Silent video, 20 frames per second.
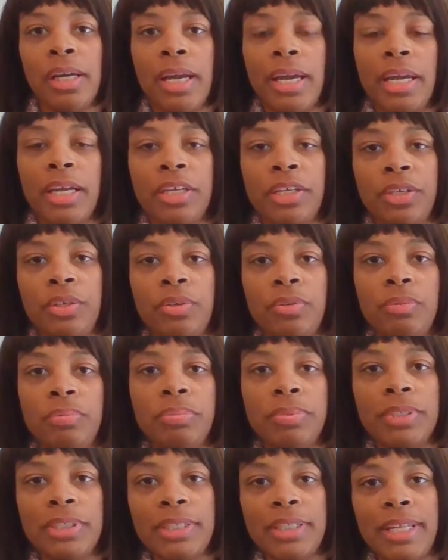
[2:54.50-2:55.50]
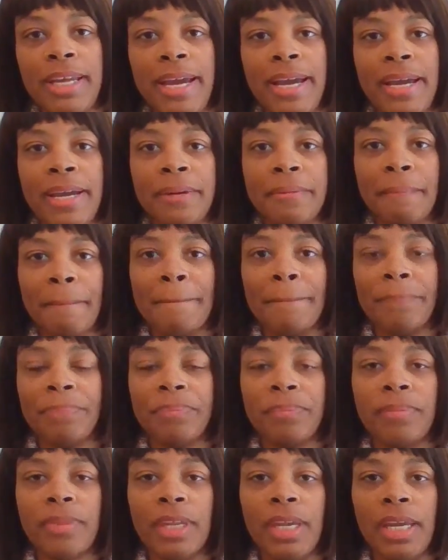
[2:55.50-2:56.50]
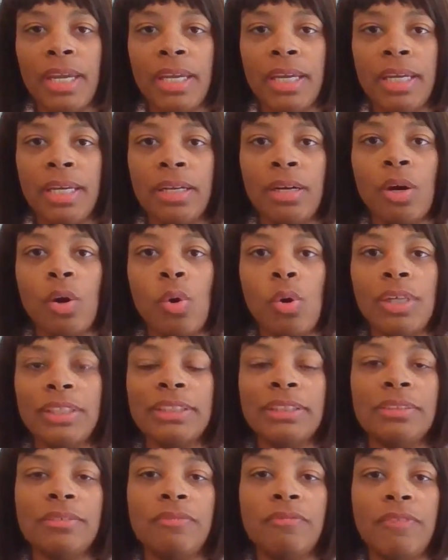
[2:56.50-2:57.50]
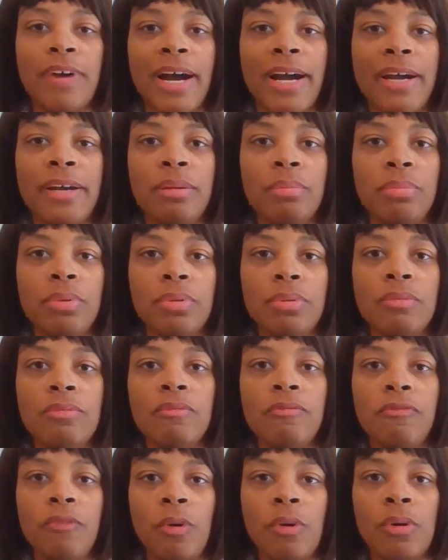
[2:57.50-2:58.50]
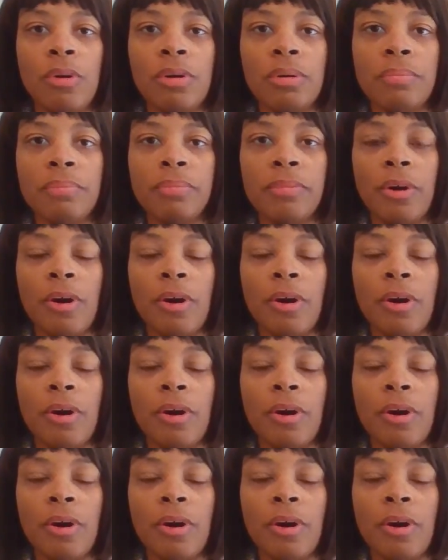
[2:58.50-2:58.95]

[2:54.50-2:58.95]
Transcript: and you put that in a quantifiable form